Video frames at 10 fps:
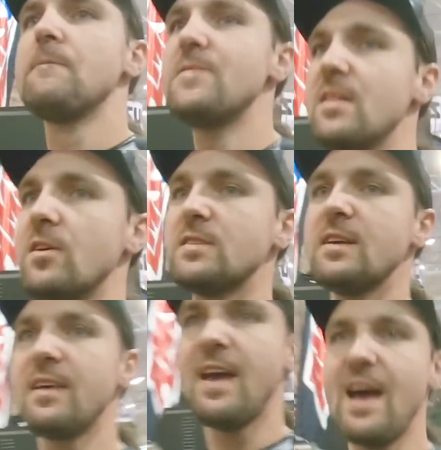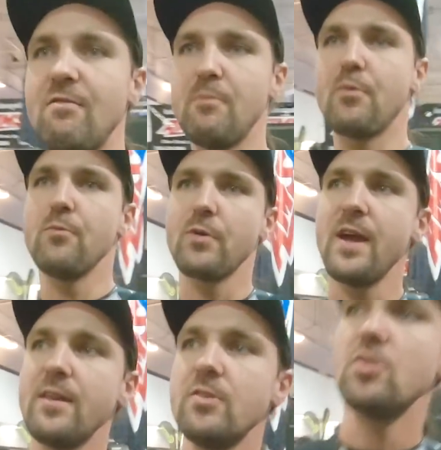It looks like they have a
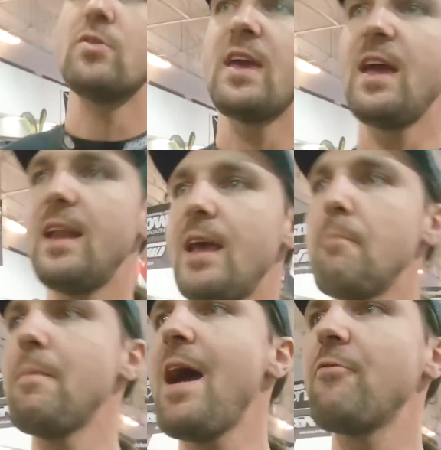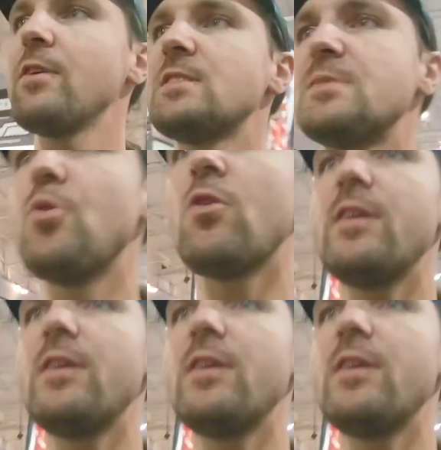brand new Can-Am Maverick Sport